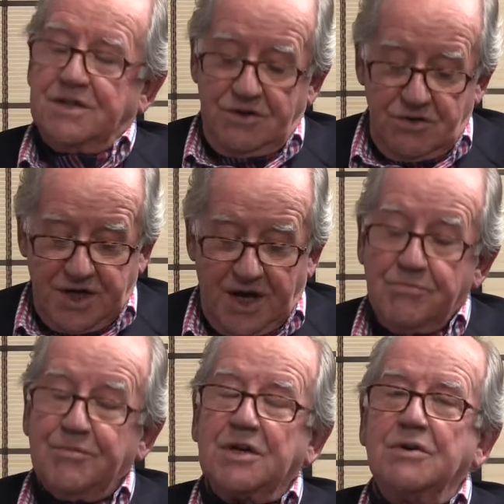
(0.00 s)
to look at,
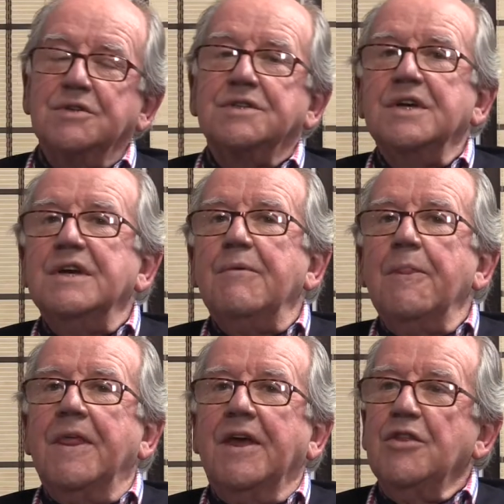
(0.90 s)
because
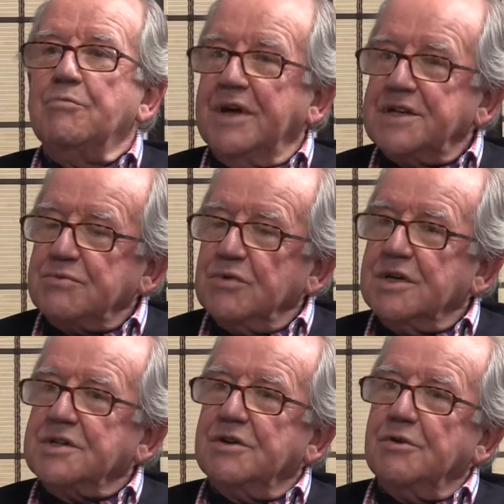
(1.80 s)
in the best
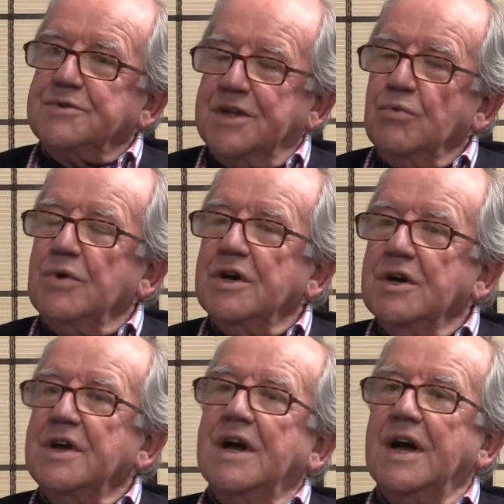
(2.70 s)
workshops, they
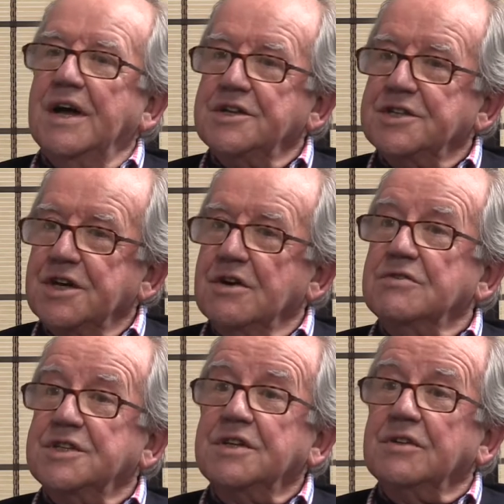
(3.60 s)
were hand-sewn,
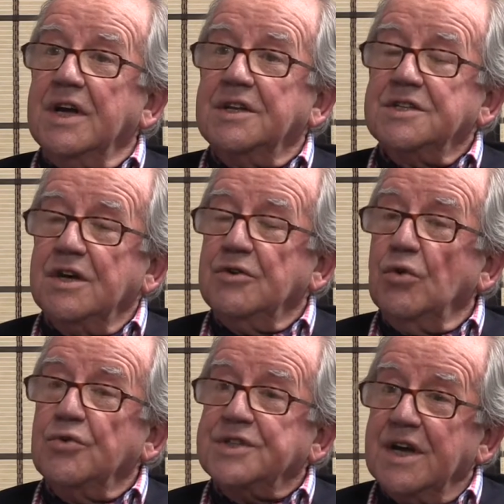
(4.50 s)
still hand-sewn
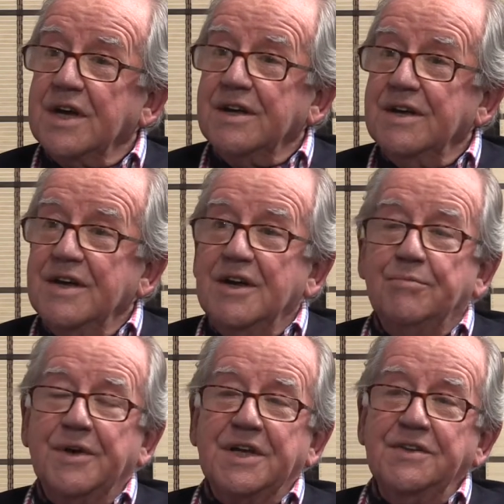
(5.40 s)
horsehair.
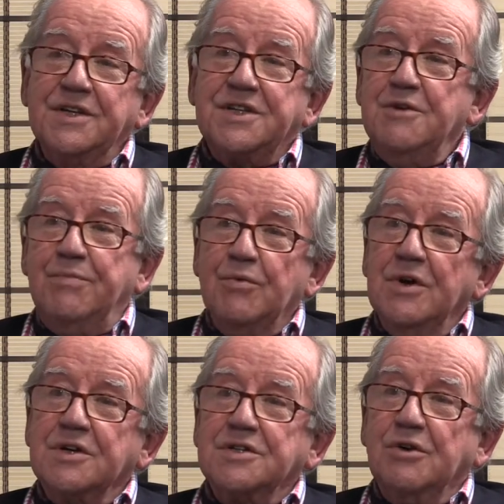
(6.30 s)
But in the cheaper
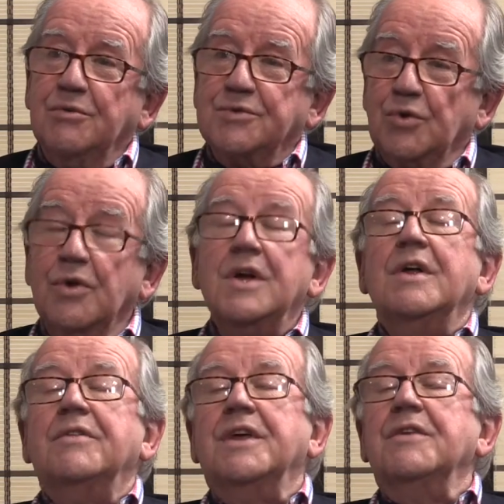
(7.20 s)
workshops, or
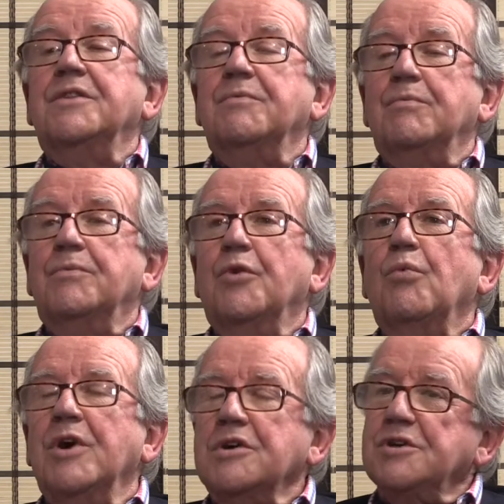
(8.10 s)
the
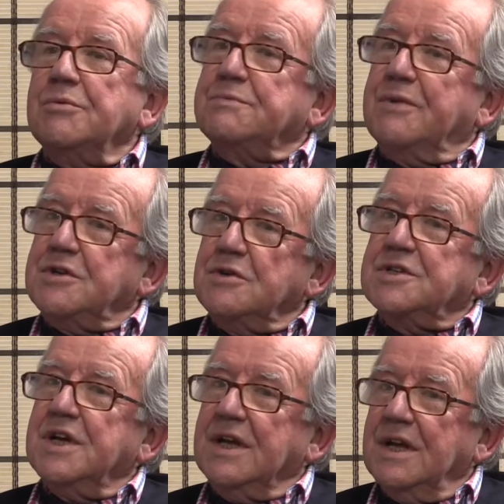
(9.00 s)
workshops
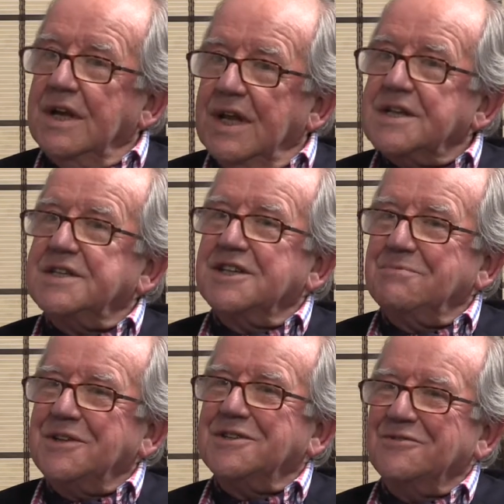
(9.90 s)
producing less
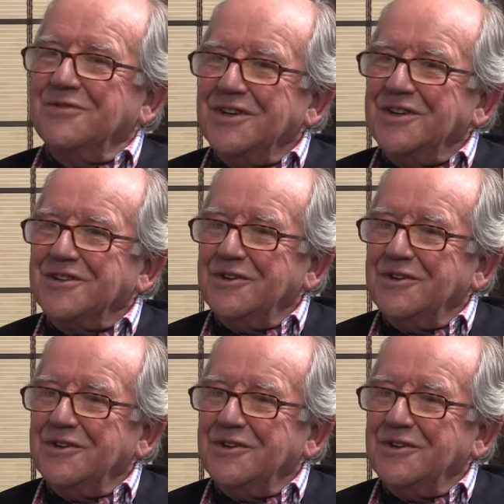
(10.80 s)
expensive furniture,